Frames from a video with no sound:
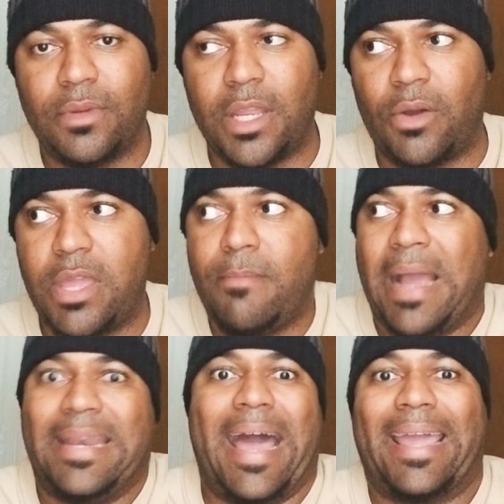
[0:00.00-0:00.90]
You know, he
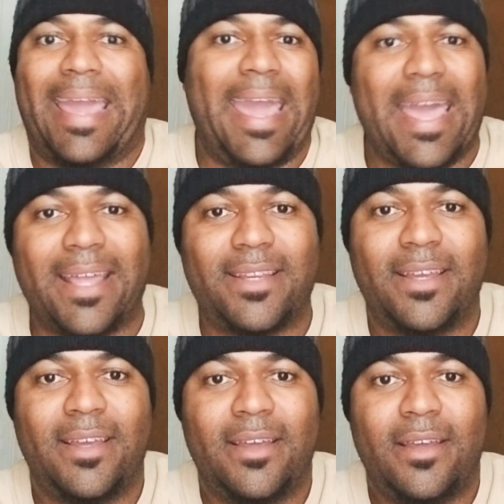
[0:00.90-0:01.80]
might not can't,
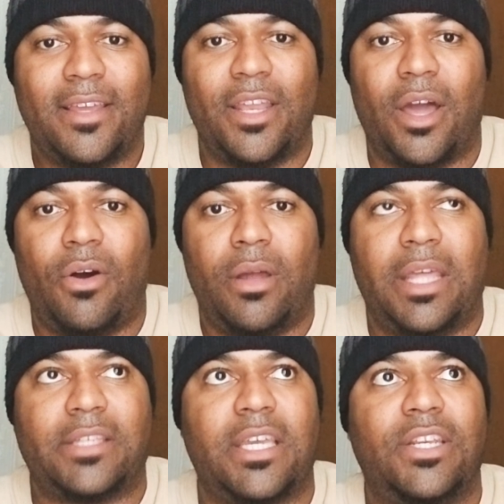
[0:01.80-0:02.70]
you know,
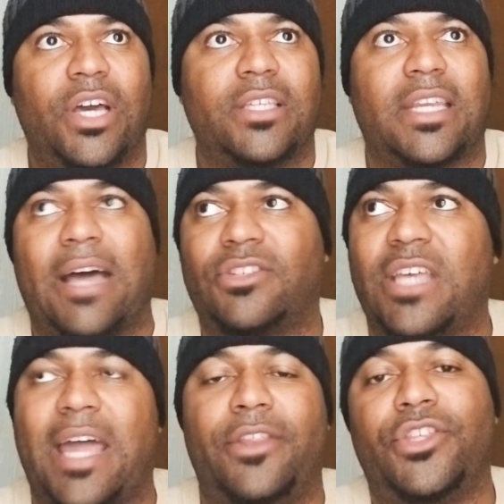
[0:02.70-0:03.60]
unless he does it
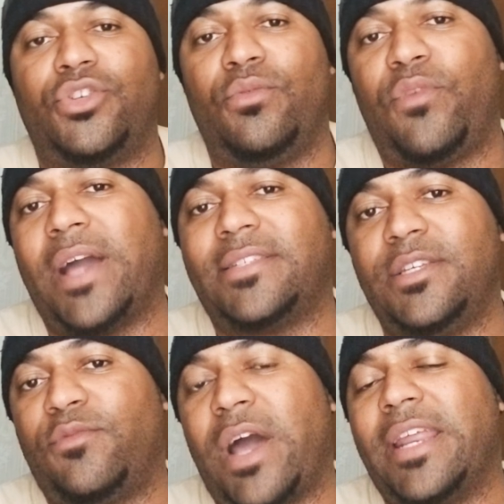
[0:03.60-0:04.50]
outside of the two fights
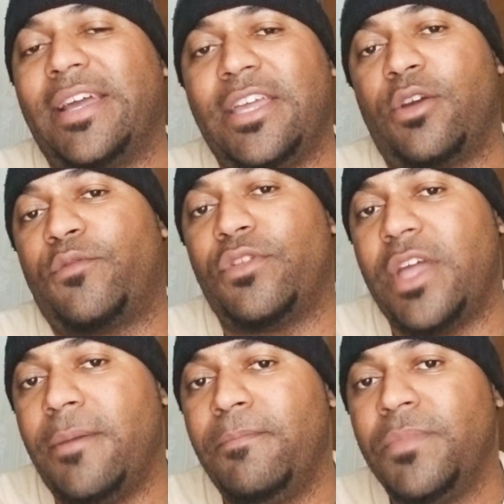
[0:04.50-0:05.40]
he's fighting a year for
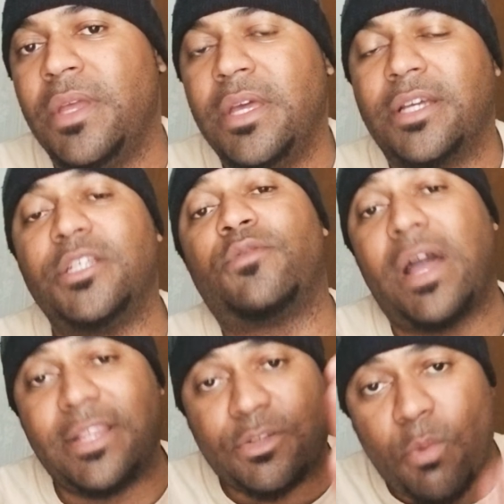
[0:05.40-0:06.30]
them because he's
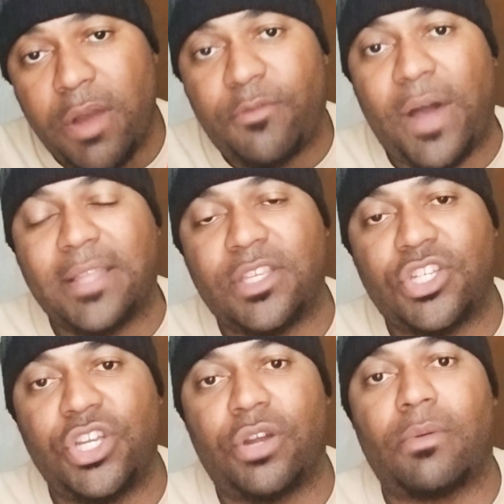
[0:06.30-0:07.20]
fighting this one fight
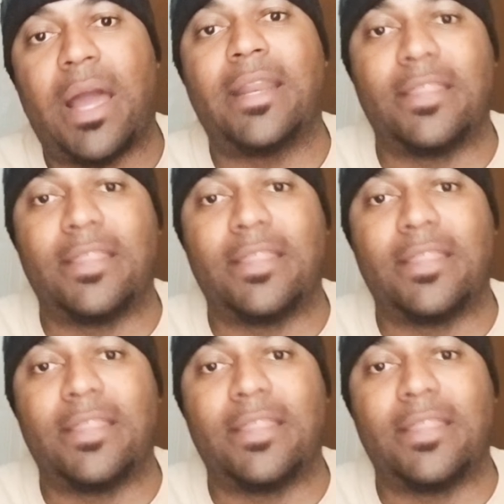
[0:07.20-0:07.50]
this year, right?